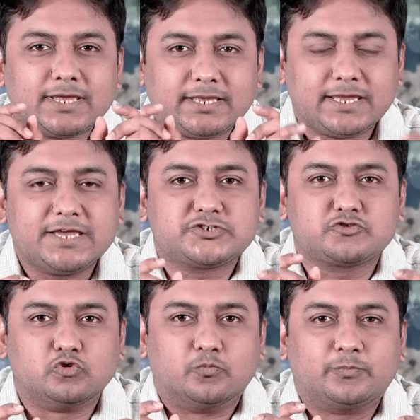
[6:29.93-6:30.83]
age
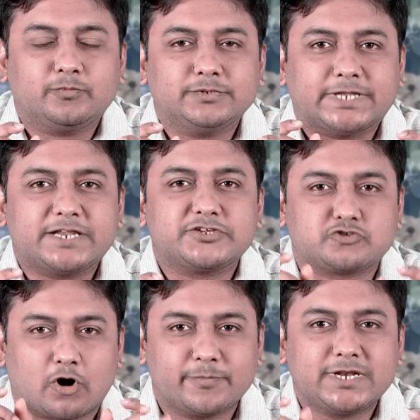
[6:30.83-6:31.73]
group that is
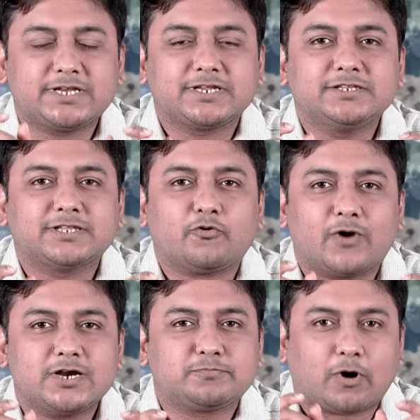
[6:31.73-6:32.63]
dominating the
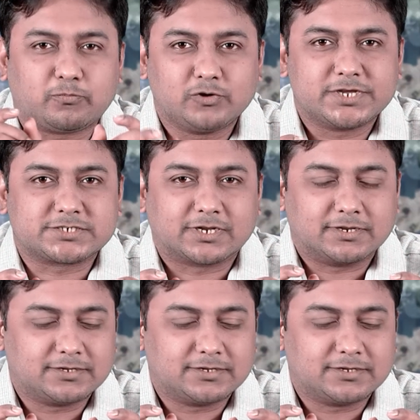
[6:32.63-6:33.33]
world population,